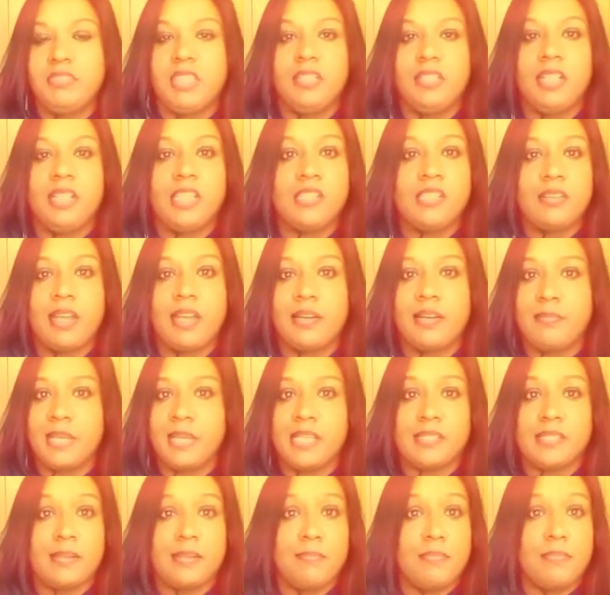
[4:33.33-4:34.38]
let's try to
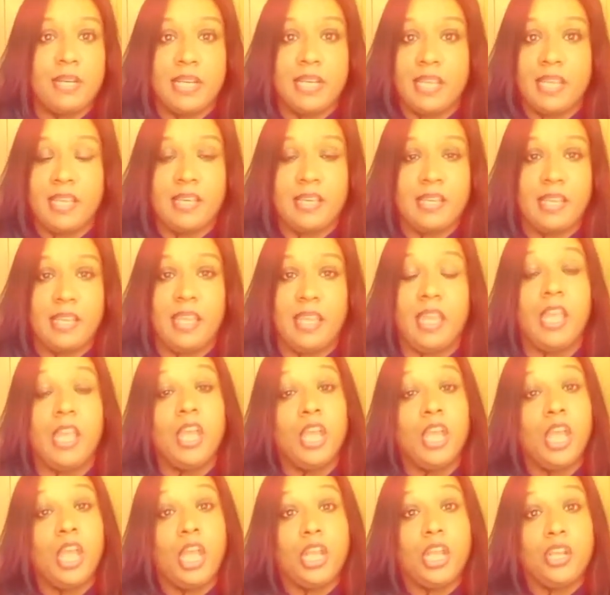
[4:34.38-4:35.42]
make some money, honey,
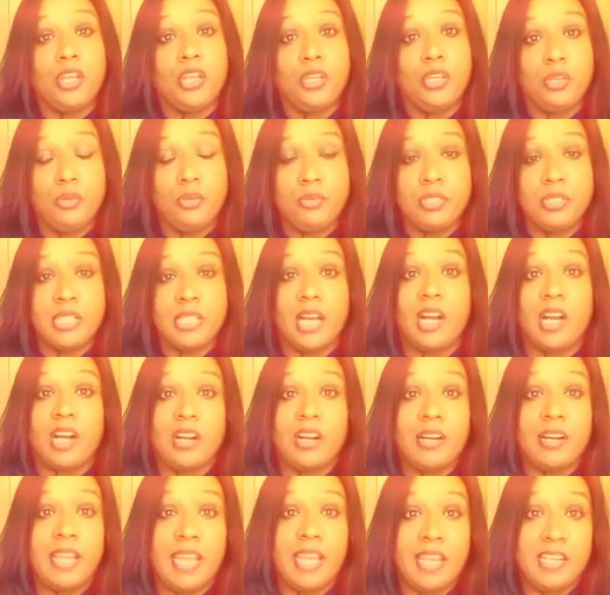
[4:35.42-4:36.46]
and use
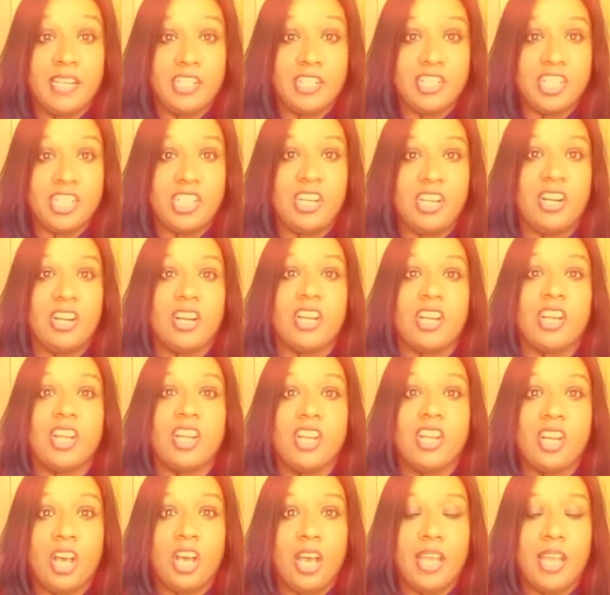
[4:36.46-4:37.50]
our energy, our
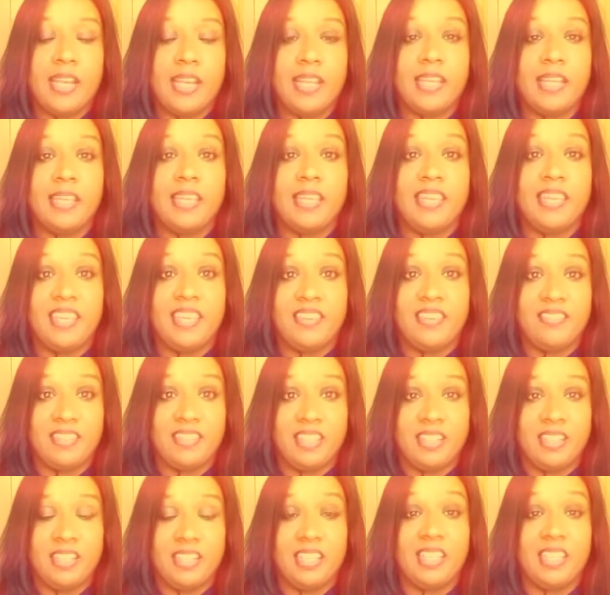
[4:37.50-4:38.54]

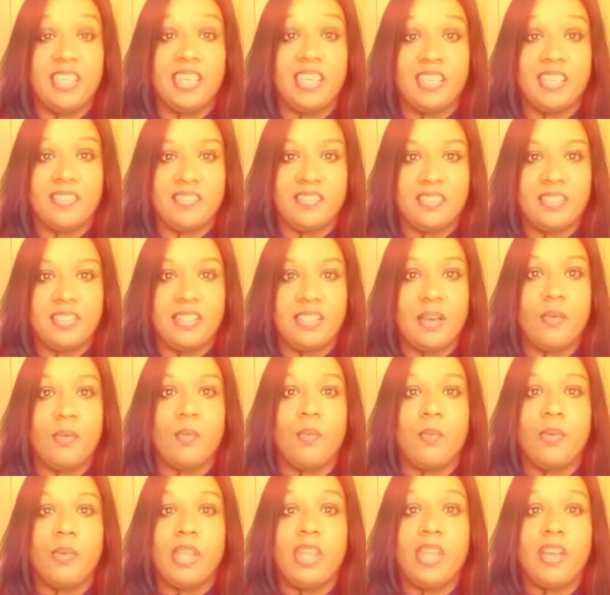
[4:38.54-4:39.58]
God-given gift that
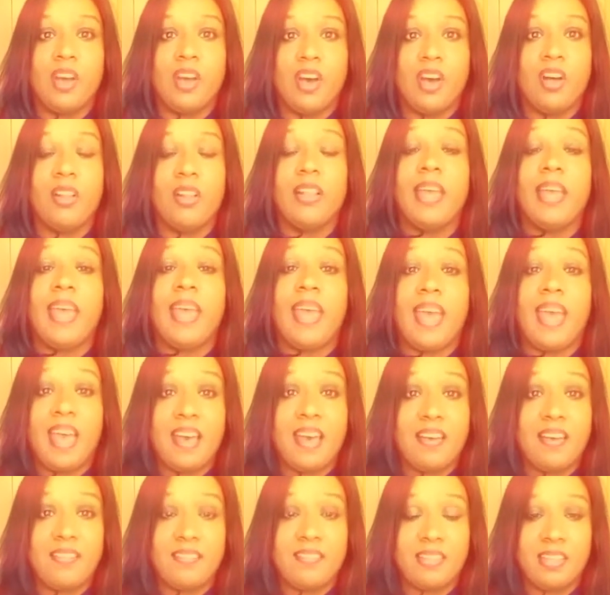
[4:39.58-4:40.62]
we all
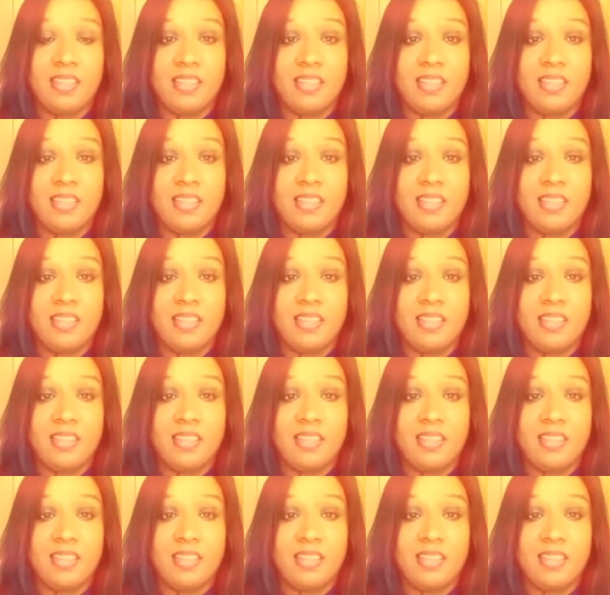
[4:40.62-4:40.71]
have.